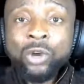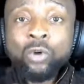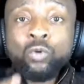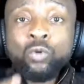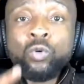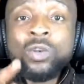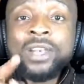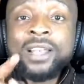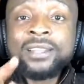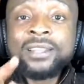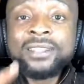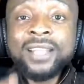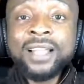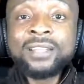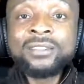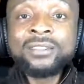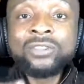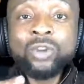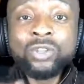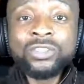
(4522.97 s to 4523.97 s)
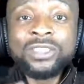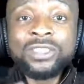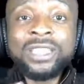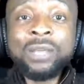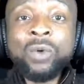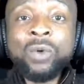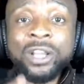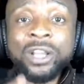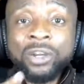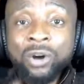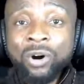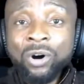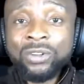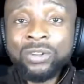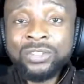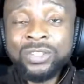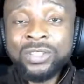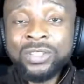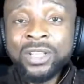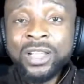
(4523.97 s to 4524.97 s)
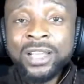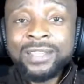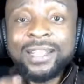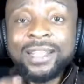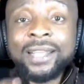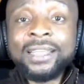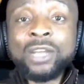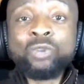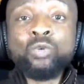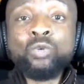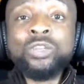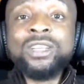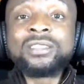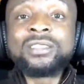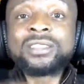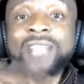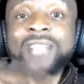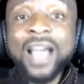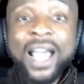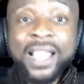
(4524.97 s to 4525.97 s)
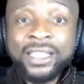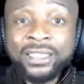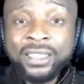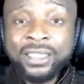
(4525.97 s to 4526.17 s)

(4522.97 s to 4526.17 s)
who later thought they were gods, that they could decide